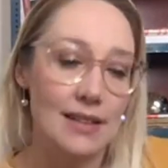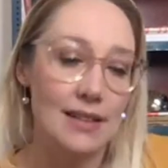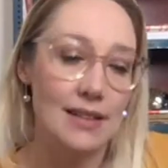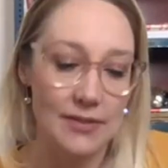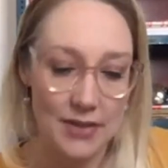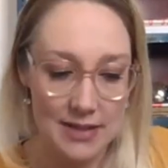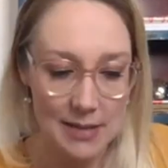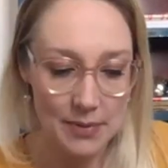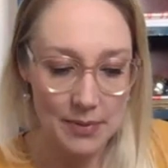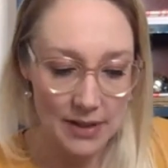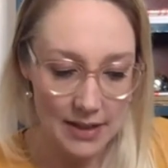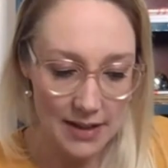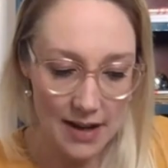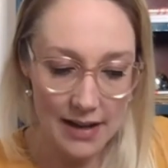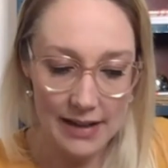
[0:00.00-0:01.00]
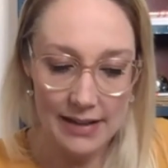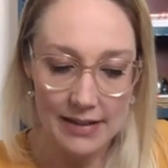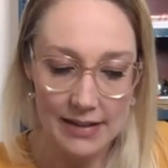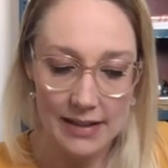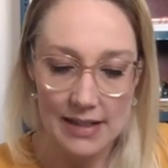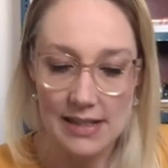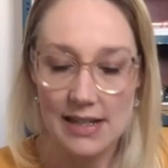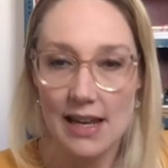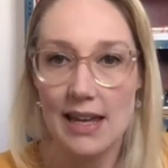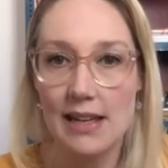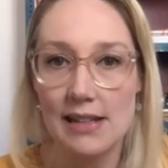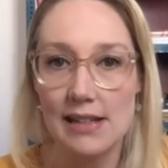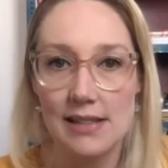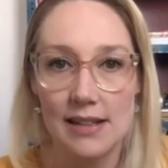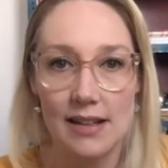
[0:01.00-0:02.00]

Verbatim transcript: for example, in Eye 98,